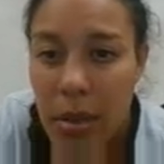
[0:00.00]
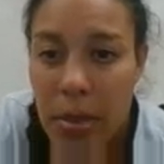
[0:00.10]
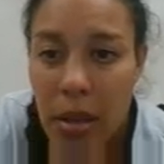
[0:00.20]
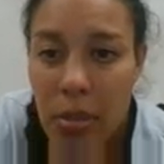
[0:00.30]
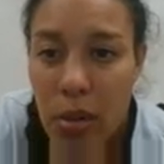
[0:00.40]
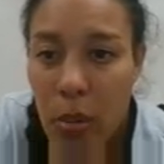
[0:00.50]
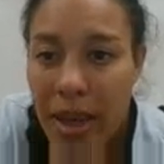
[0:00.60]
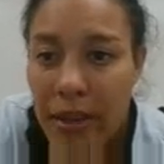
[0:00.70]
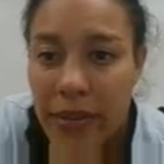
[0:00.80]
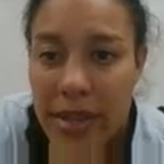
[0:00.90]
Might be a
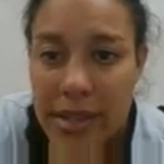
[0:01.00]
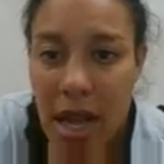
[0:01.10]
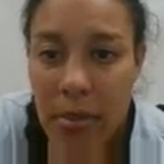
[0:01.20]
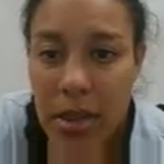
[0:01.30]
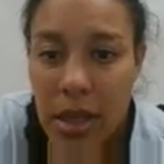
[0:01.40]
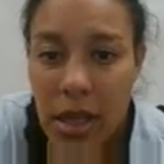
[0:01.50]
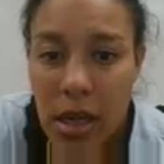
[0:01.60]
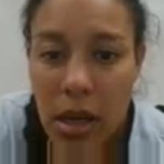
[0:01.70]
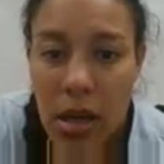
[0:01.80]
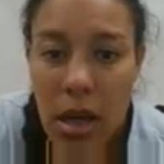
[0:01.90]
pro-metaphase happening
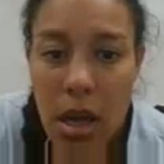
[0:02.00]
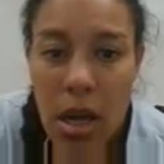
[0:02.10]
here.